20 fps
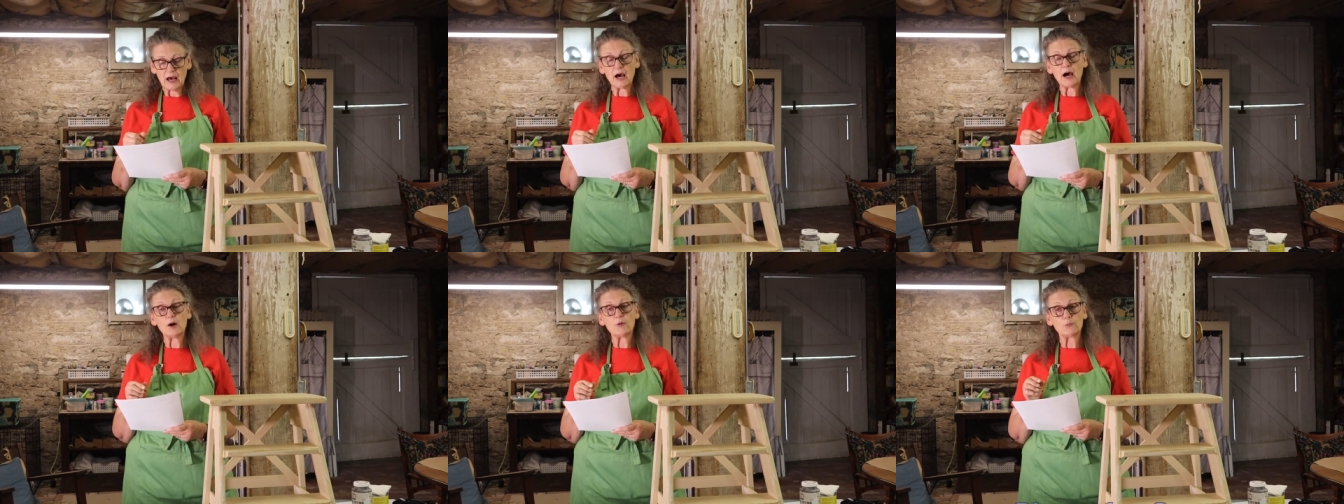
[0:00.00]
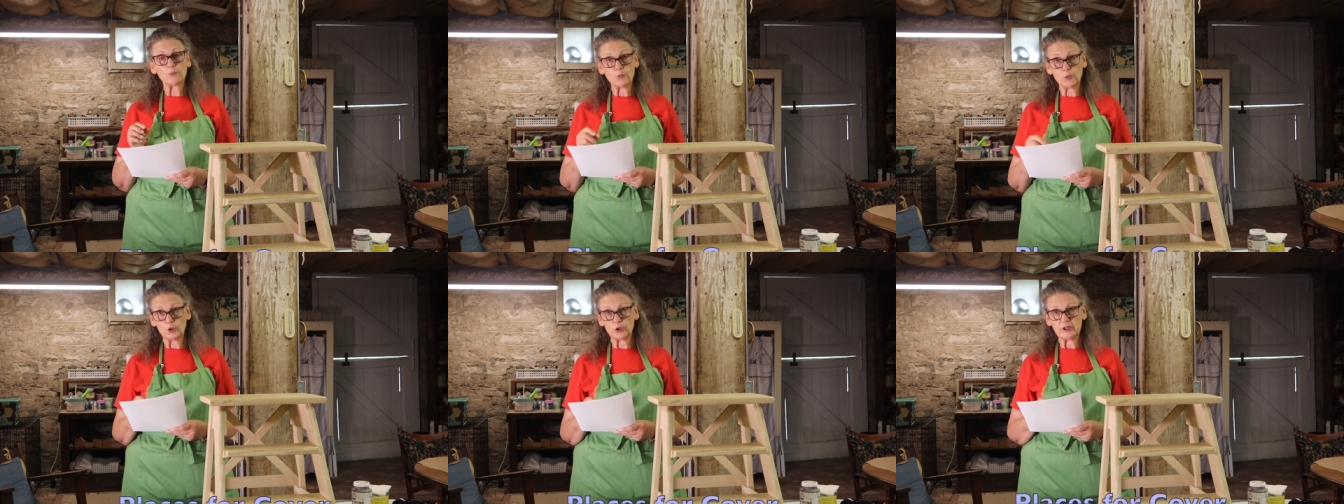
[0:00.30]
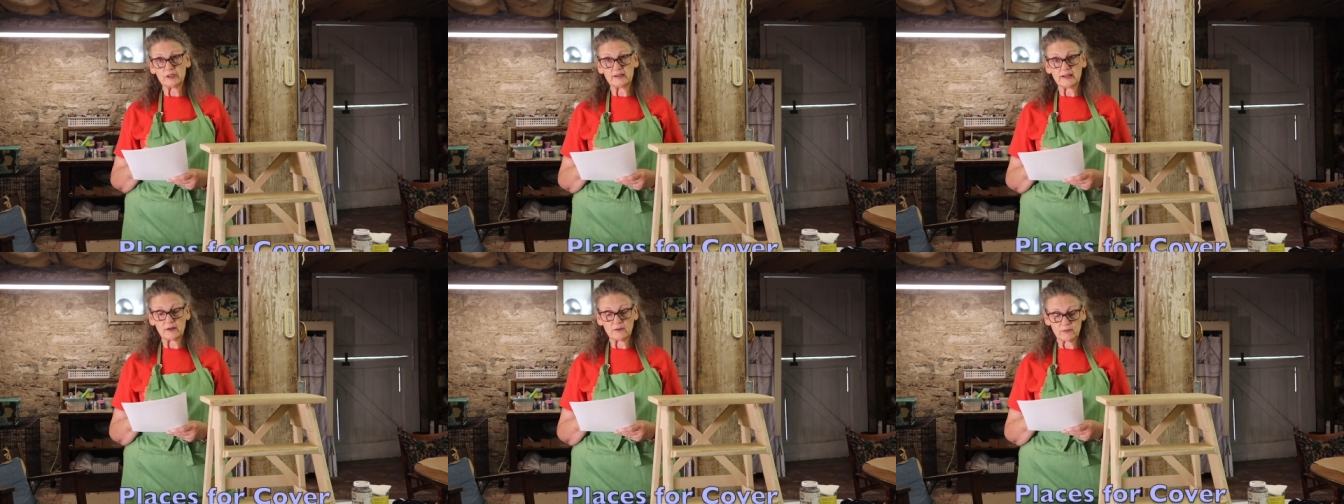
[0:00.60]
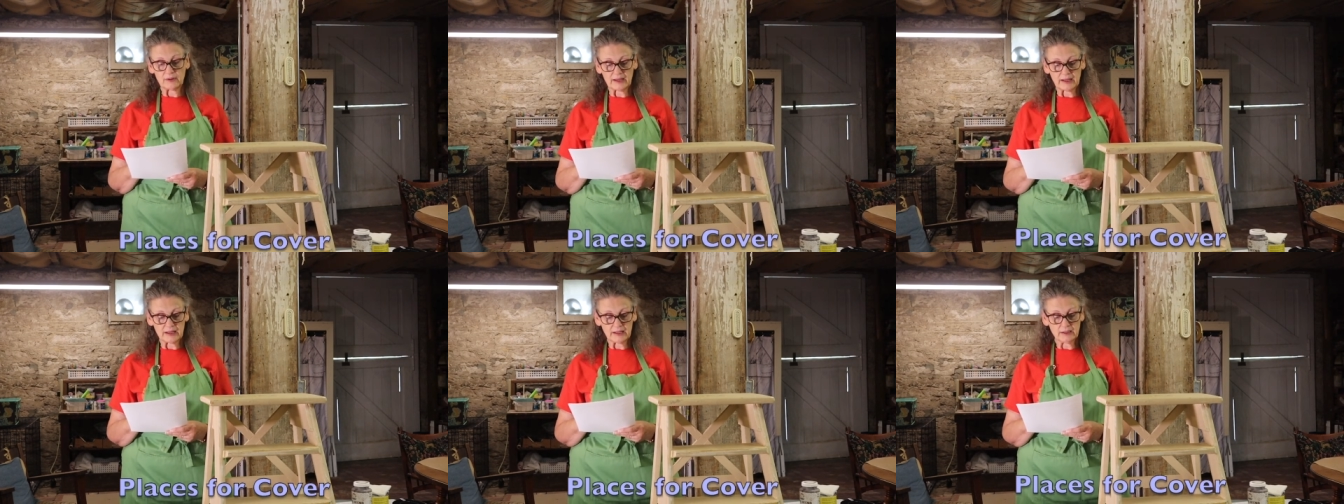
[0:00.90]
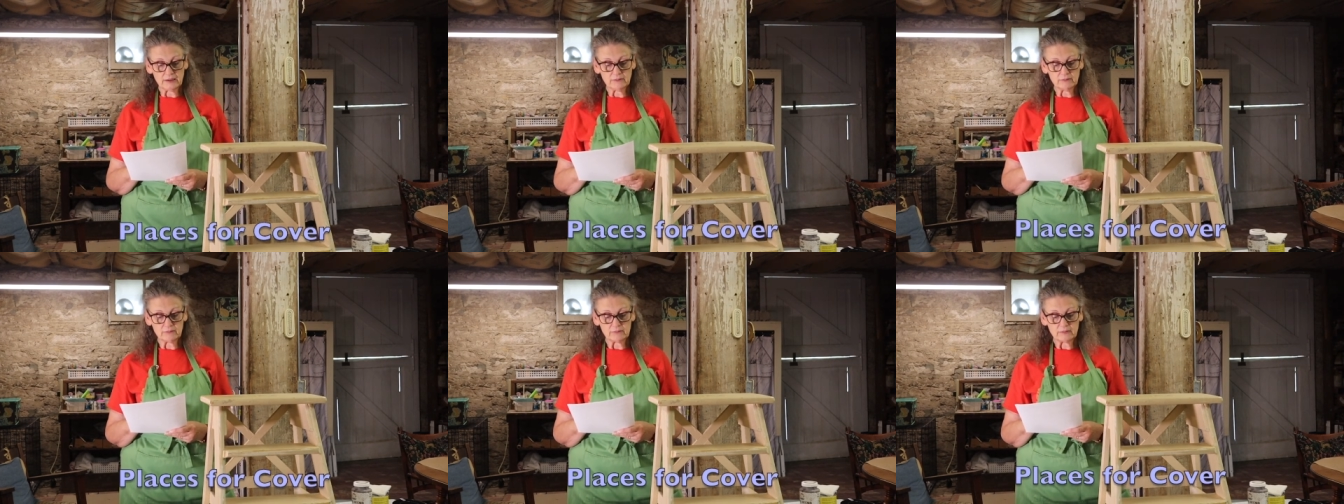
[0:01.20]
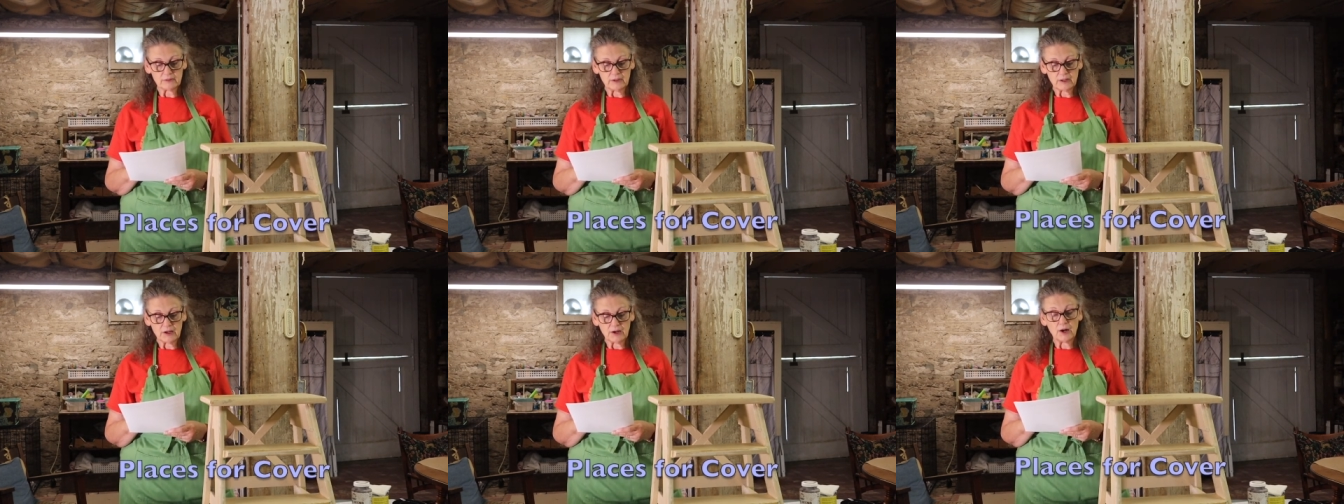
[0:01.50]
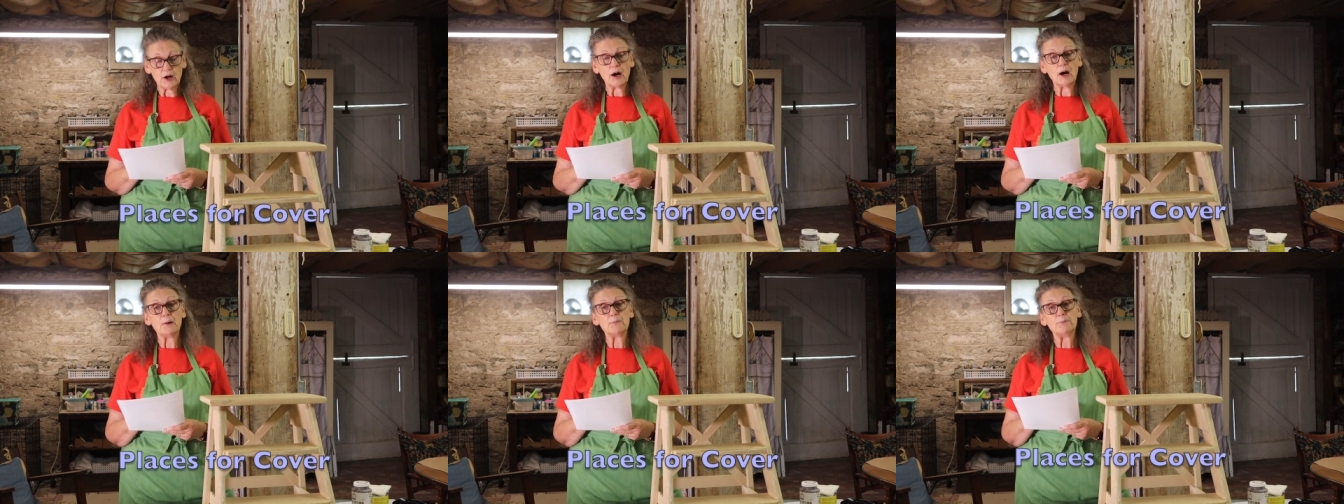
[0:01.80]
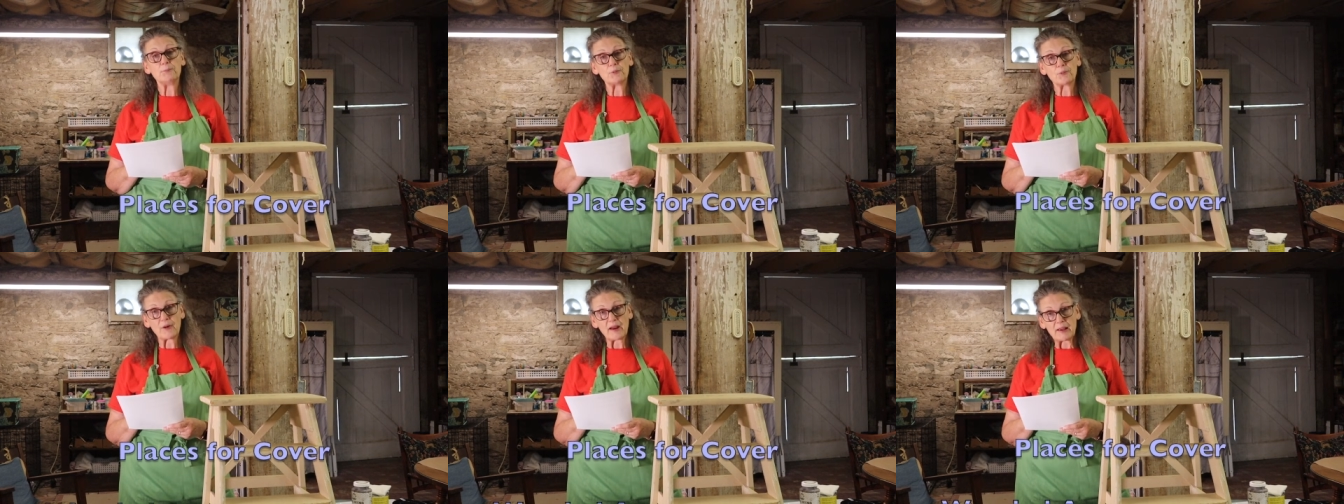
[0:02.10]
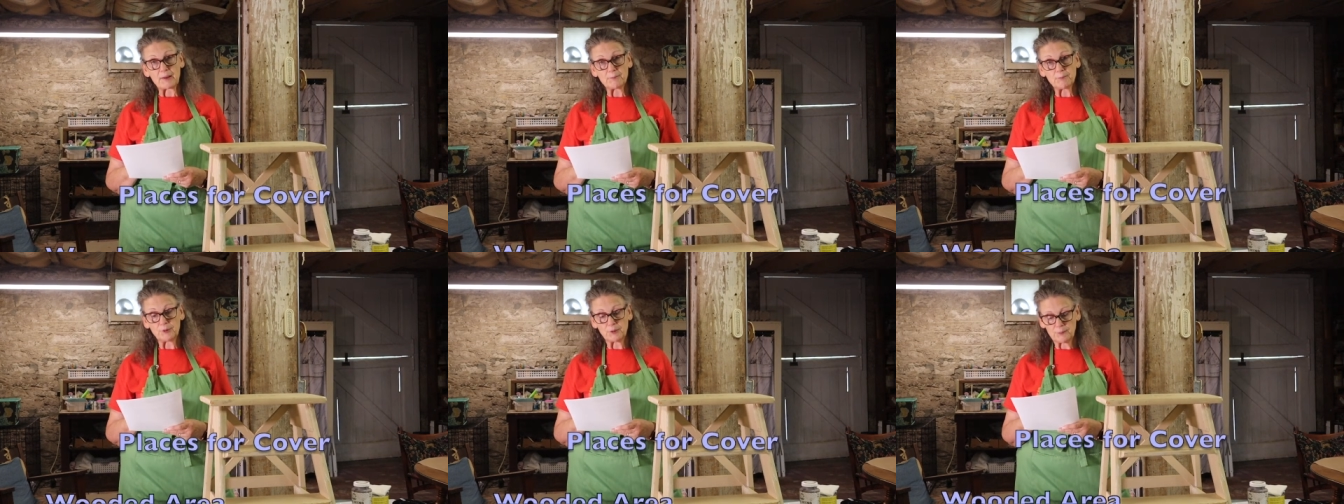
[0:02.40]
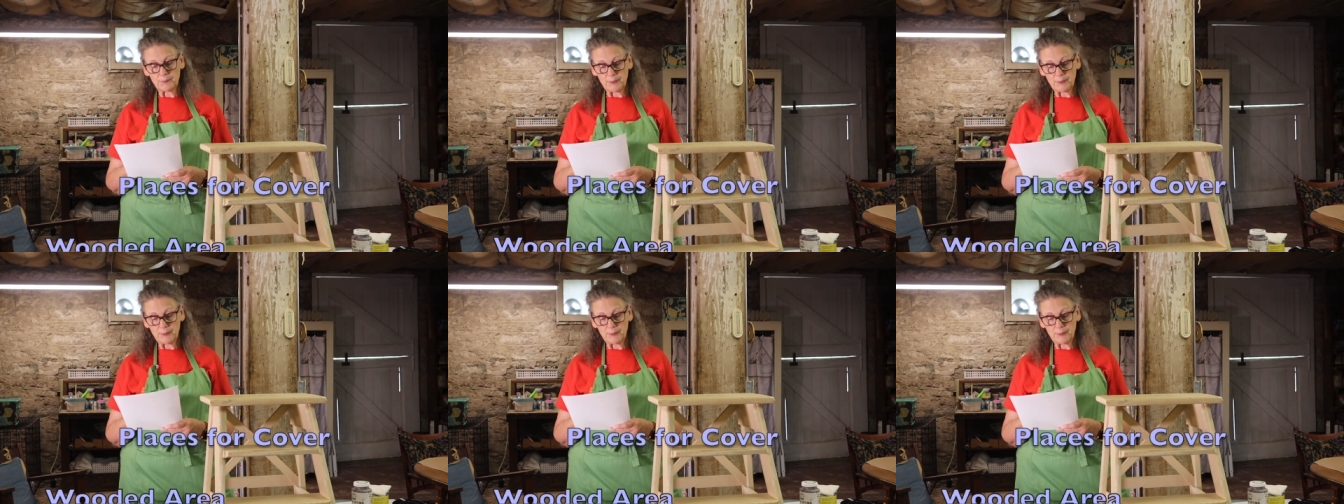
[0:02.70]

a wooded area, a bramble